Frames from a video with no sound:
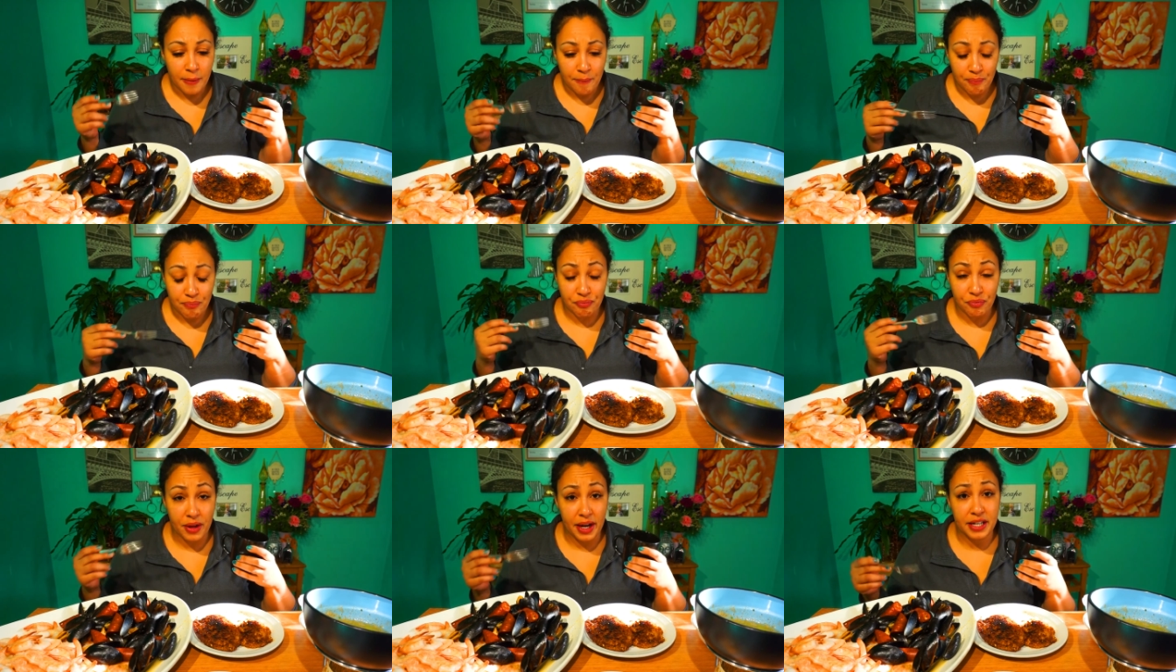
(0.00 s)

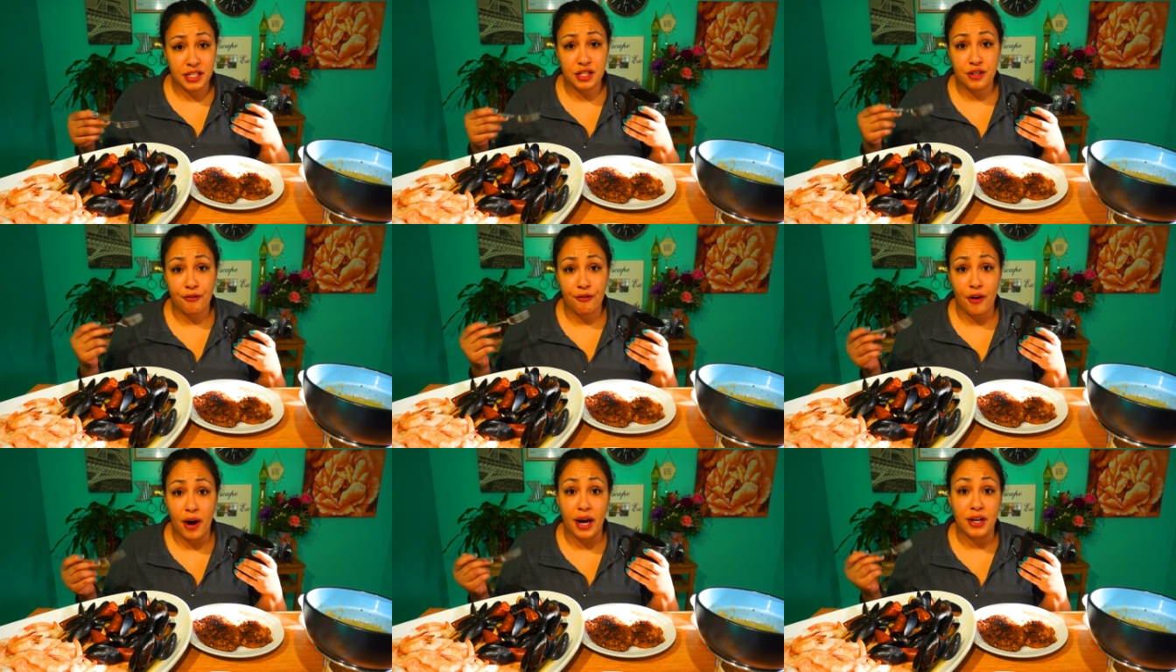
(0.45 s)
nice
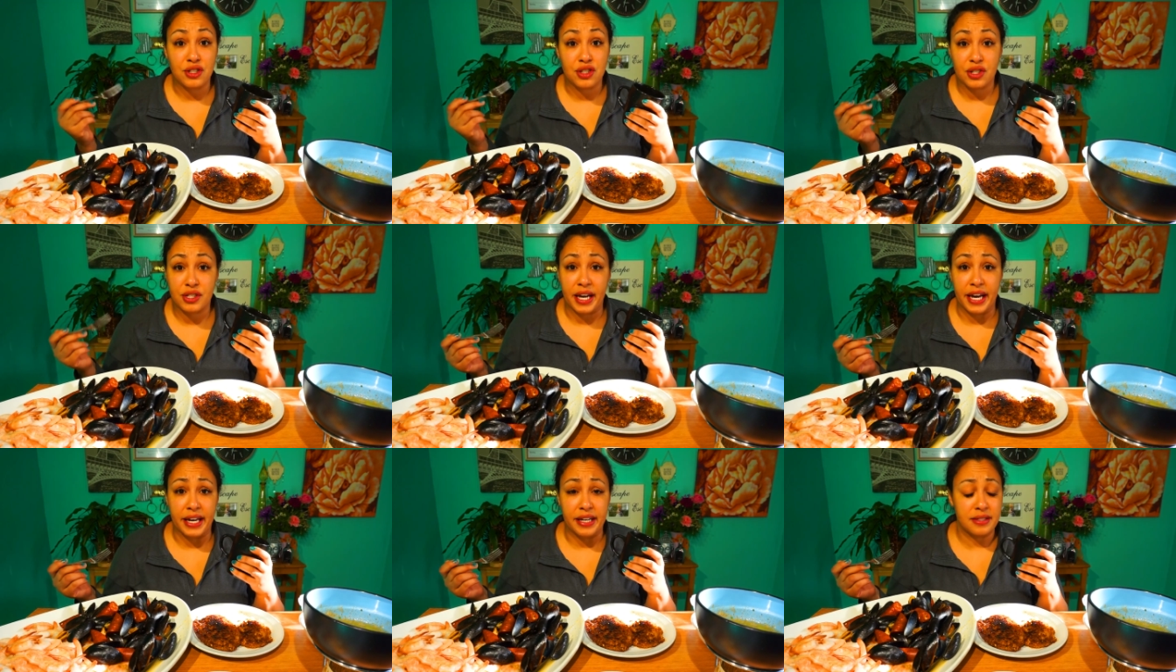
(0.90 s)
fresh
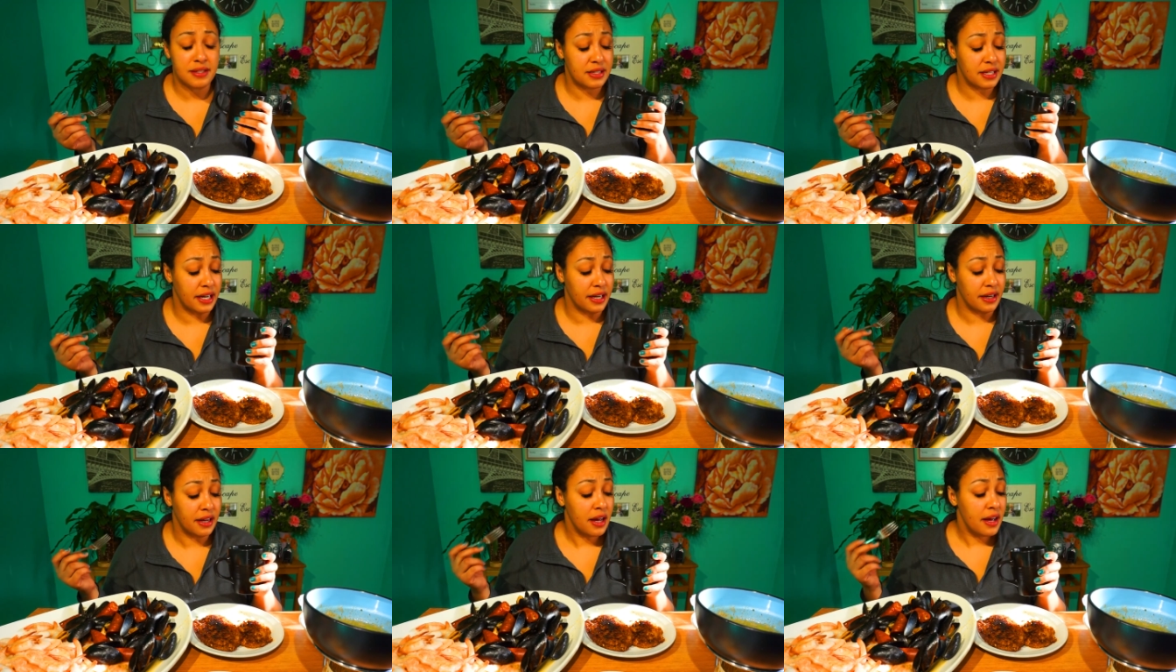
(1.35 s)
taste,
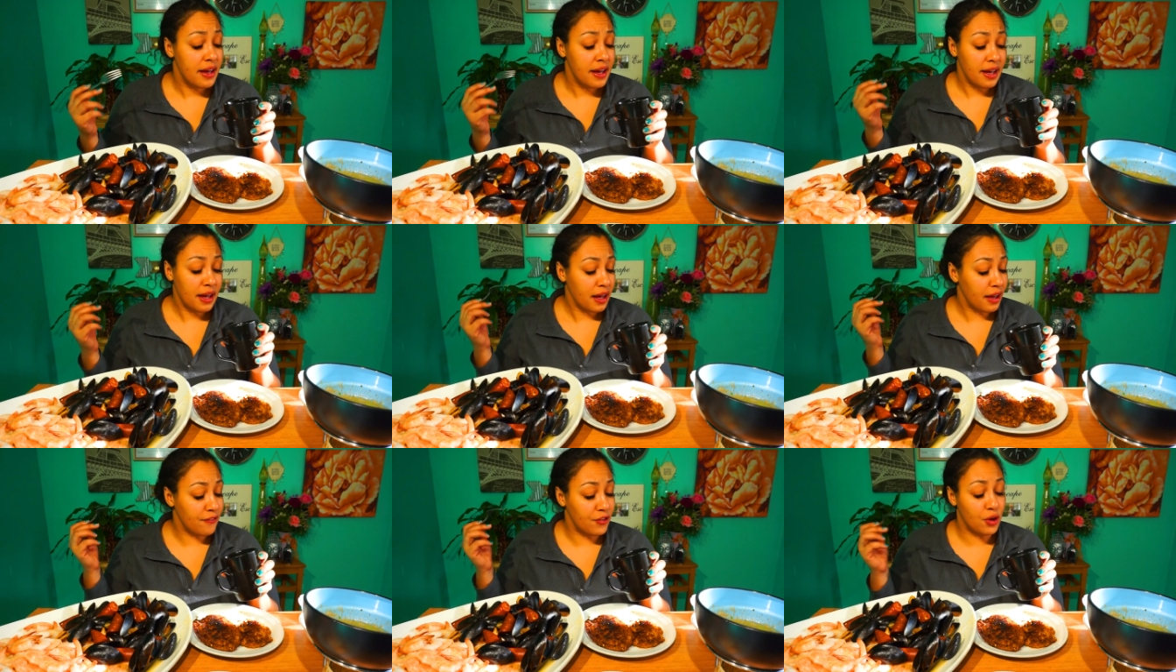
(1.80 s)
and
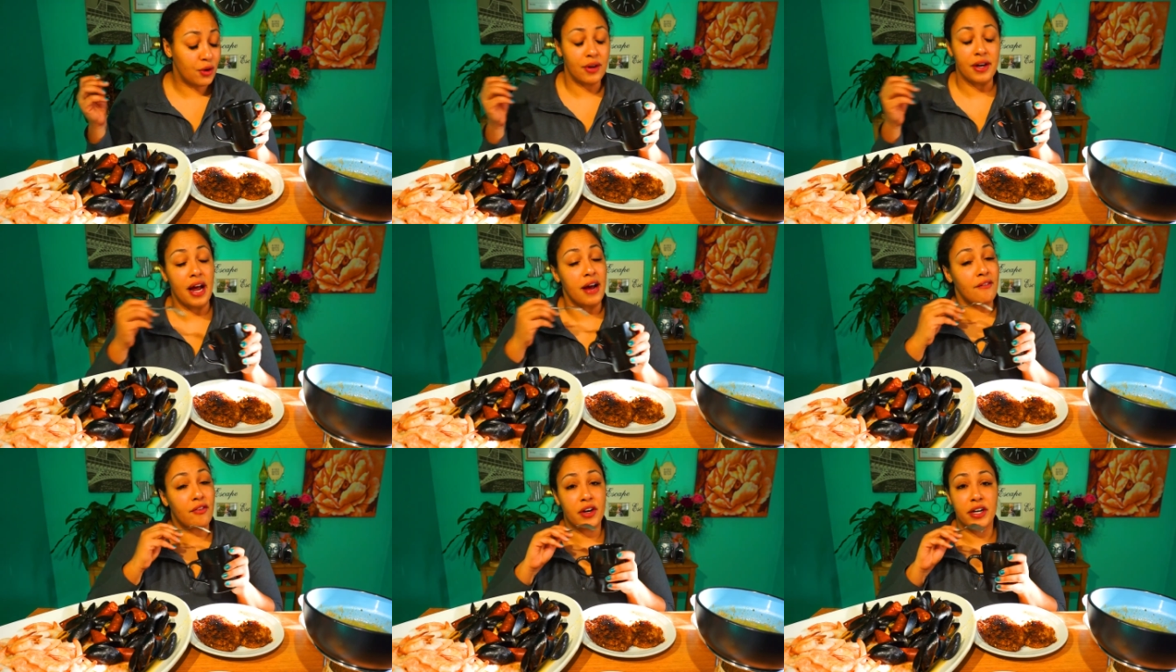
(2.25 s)
if you can
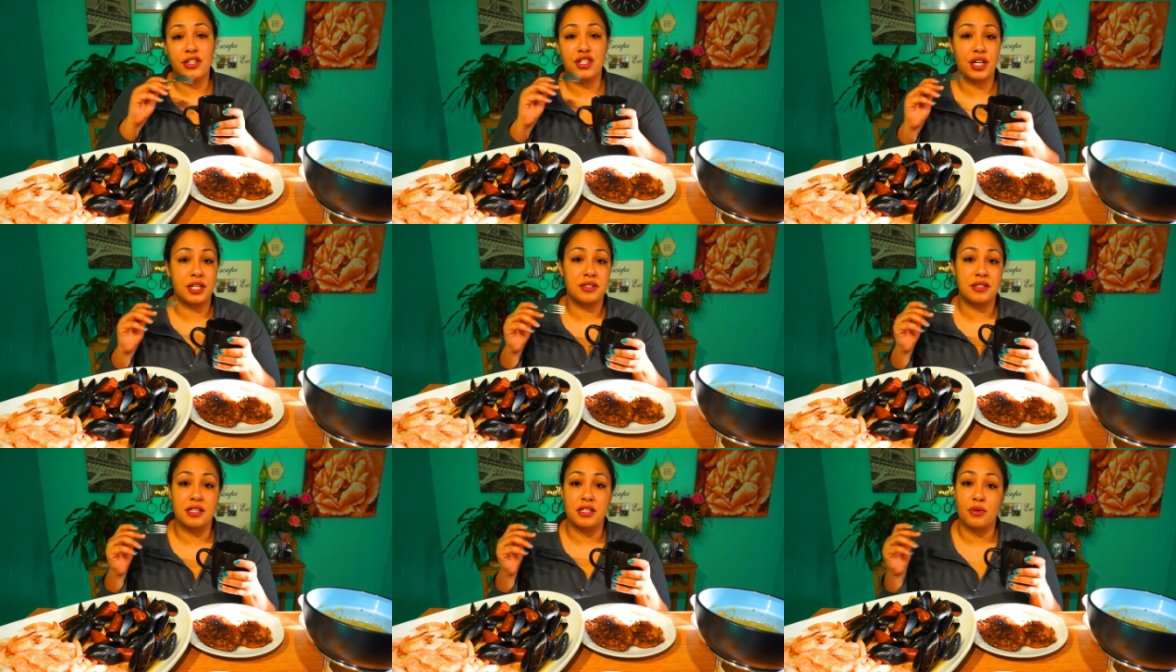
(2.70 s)
ever get a
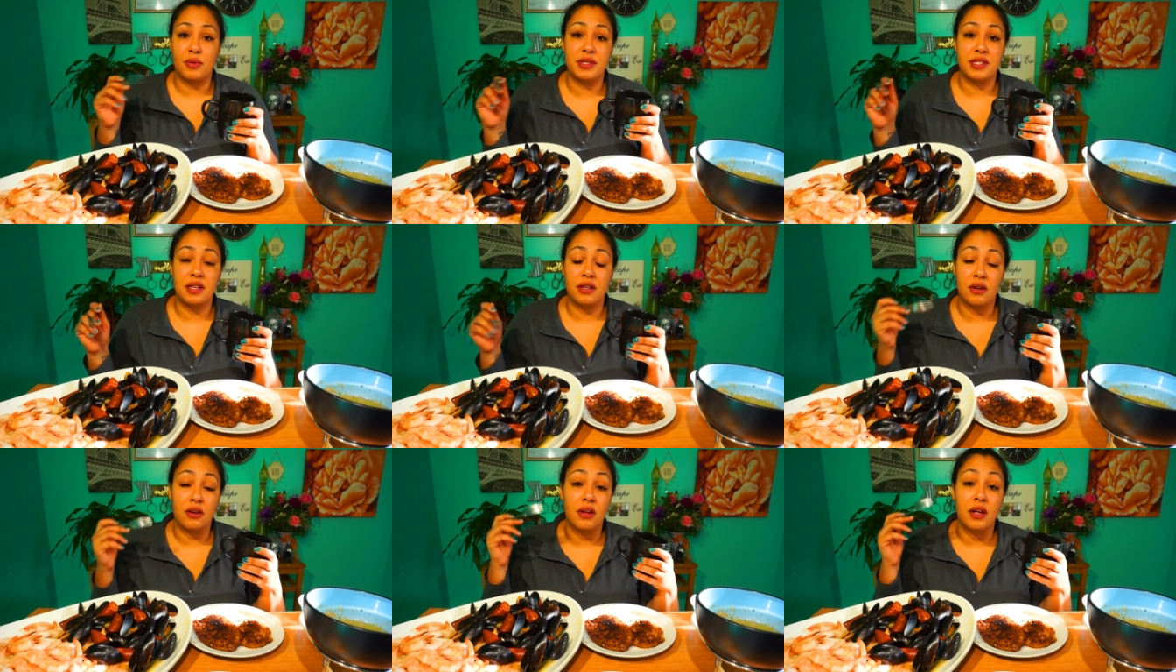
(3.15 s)
chance to squeeze a
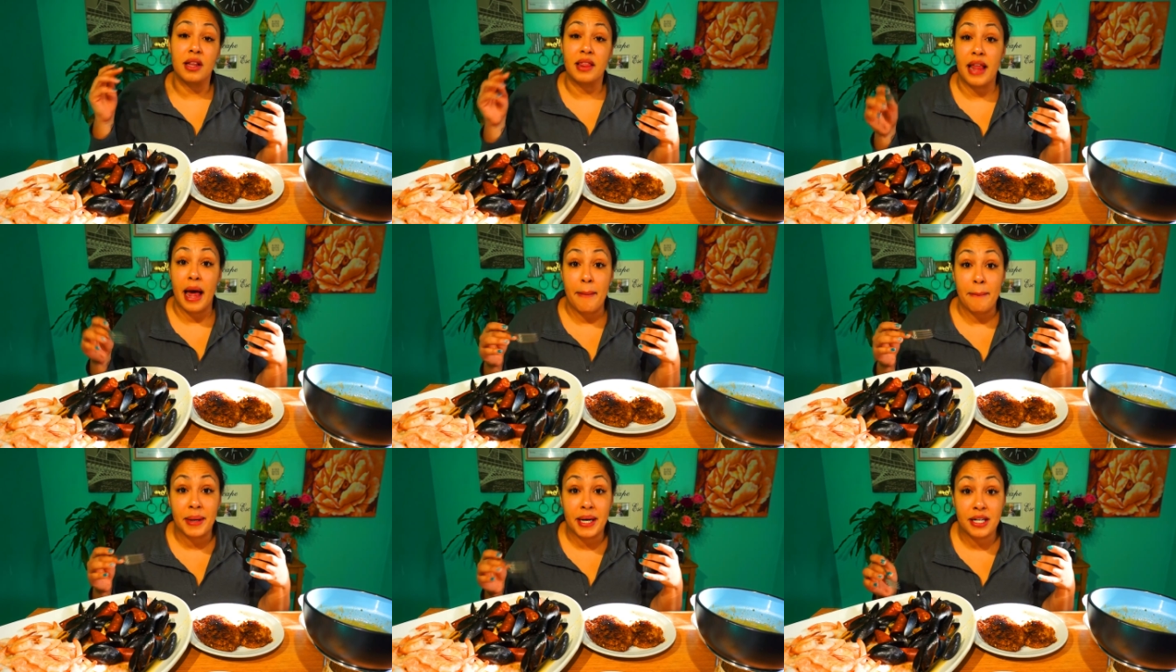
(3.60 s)
little
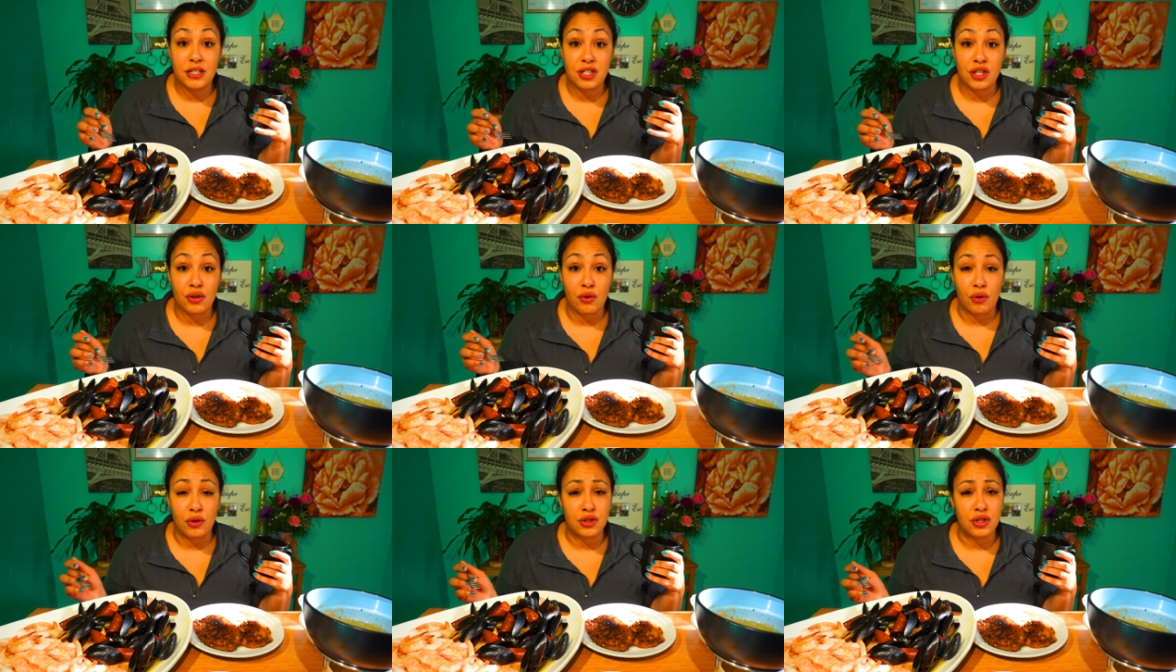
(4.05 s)
lemon into
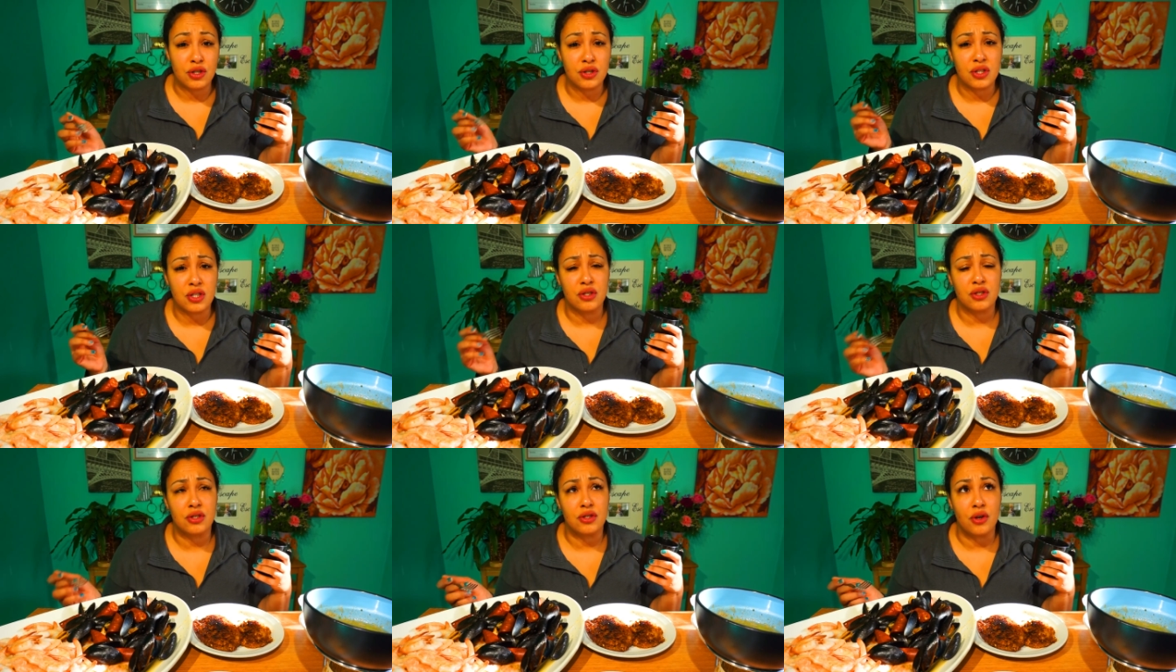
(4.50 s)
your orange juice, it's
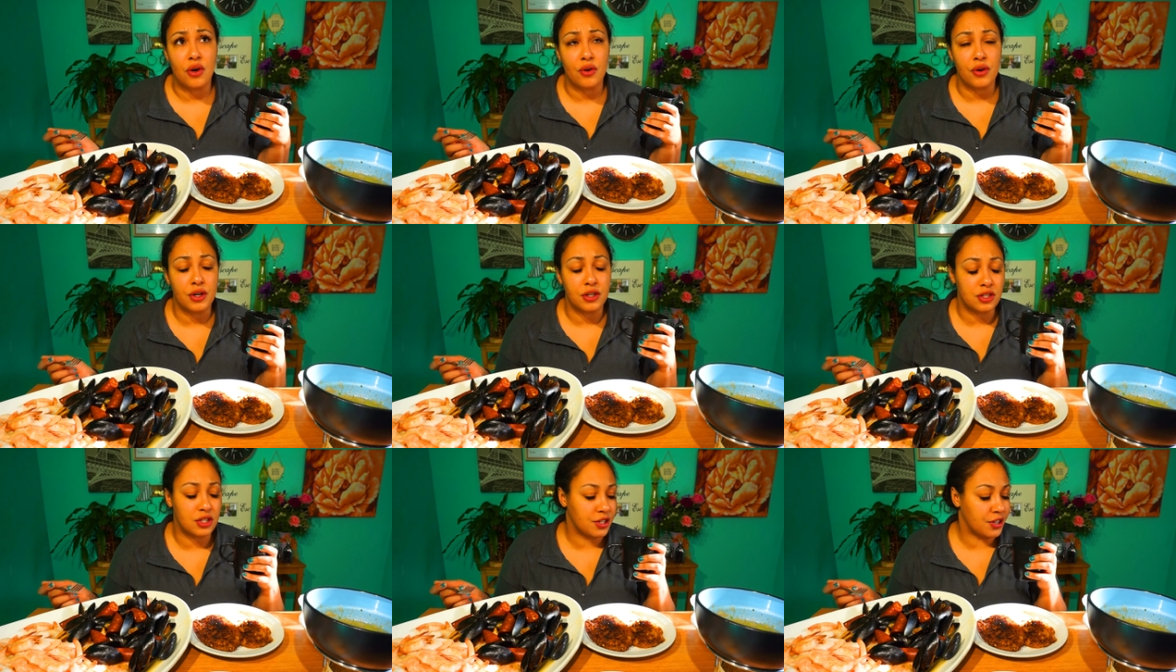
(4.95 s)
so
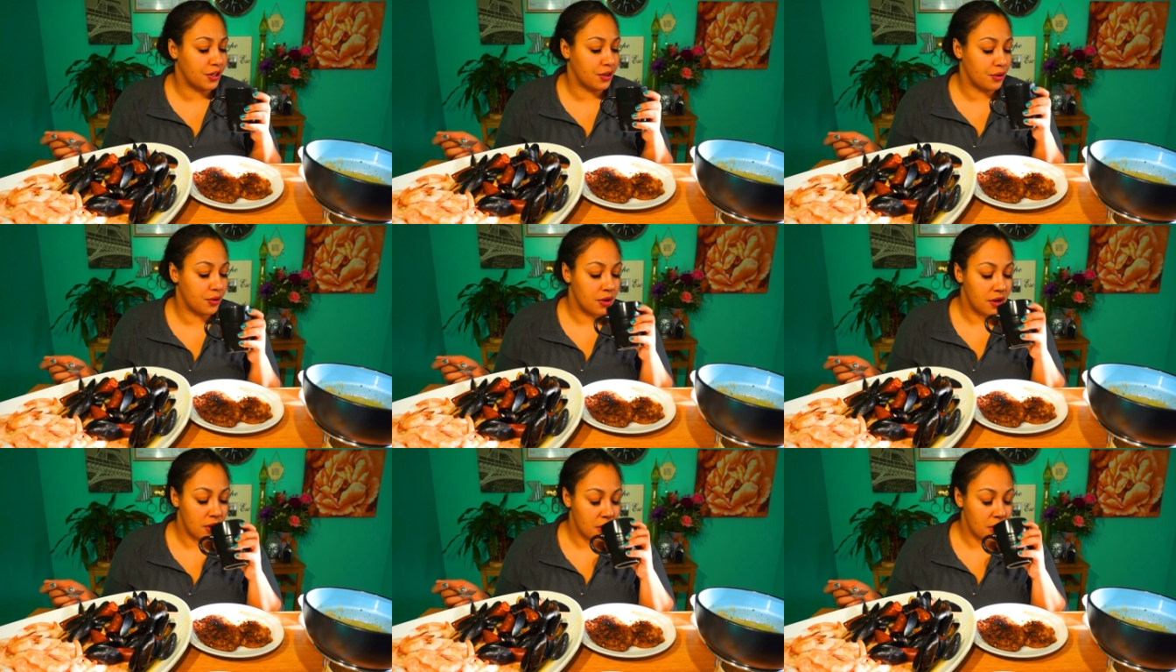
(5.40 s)
good too.